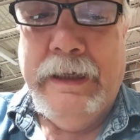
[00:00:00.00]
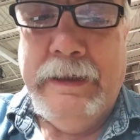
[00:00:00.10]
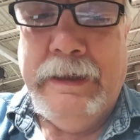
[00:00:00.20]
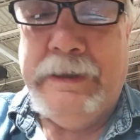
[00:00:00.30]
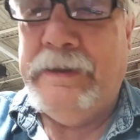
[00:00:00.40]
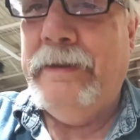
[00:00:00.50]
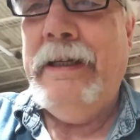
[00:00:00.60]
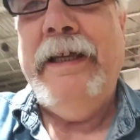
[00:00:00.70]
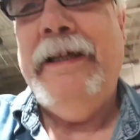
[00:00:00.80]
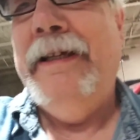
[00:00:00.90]

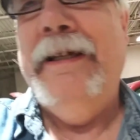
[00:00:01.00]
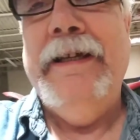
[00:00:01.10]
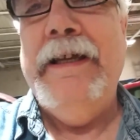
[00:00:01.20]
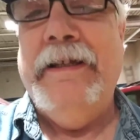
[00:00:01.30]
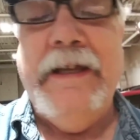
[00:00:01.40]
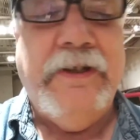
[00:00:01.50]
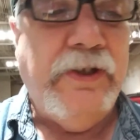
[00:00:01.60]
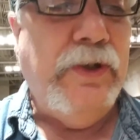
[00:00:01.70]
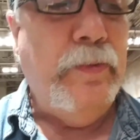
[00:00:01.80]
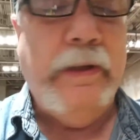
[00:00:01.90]
it's
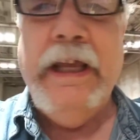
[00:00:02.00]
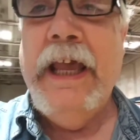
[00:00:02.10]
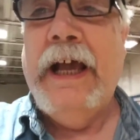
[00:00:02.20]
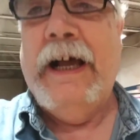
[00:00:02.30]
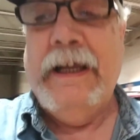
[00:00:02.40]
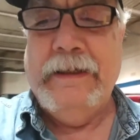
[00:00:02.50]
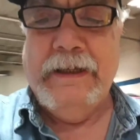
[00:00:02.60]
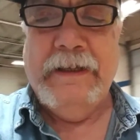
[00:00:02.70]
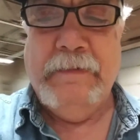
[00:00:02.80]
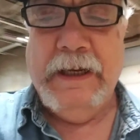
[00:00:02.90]
stupid.
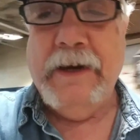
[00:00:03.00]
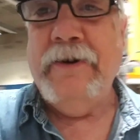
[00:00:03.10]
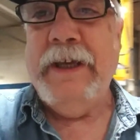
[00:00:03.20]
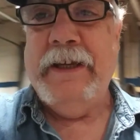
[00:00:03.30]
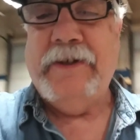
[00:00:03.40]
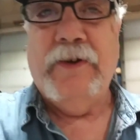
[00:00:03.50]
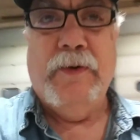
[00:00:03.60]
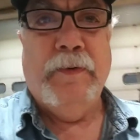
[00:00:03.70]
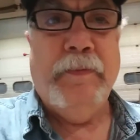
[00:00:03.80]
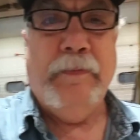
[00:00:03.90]
Okay,
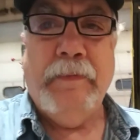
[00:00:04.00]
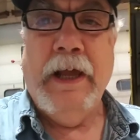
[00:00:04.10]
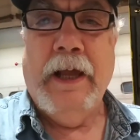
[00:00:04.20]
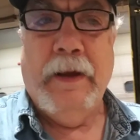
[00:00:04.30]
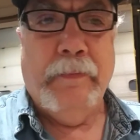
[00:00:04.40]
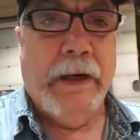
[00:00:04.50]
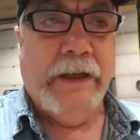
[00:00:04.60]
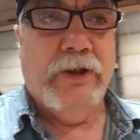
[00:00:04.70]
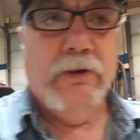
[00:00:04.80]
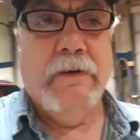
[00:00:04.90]
so by
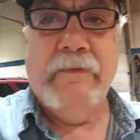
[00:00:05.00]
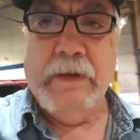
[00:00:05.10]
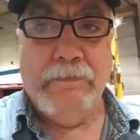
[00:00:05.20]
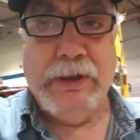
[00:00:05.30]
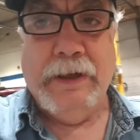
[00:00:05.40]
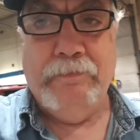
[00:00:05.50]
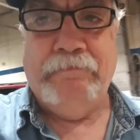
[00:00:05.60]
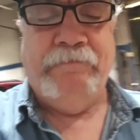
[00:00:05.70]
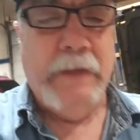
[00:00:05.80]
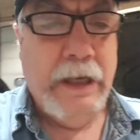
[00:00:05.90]
show of thumbs up,
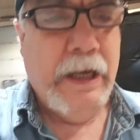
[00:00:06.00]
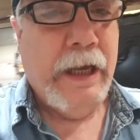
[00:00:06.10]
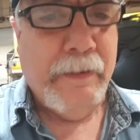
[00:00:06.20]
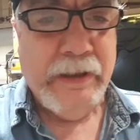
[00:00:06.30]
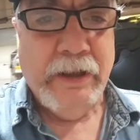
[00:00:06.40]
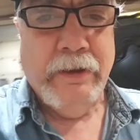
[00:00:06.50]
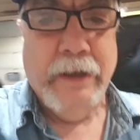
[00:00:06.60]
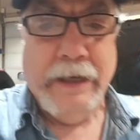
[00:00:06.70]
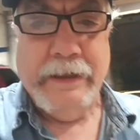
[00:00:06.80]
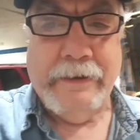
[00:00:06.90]
how many of you
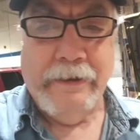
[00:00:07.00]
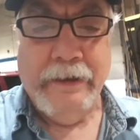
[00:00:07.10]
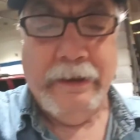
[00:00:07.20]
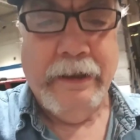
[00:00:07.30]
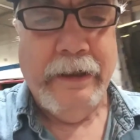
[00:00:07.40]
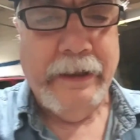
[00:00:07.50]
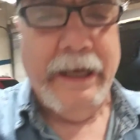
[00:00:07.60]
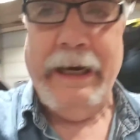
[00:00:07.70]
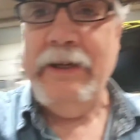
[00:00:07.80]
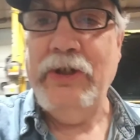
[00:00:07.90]
guys think
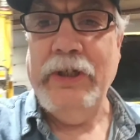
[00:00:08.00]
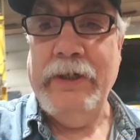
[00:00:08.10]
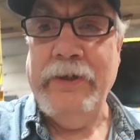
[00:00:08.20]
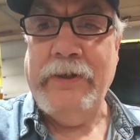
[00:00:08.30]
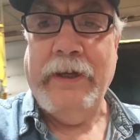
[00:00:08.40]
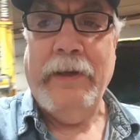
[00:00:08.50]
that engineers ought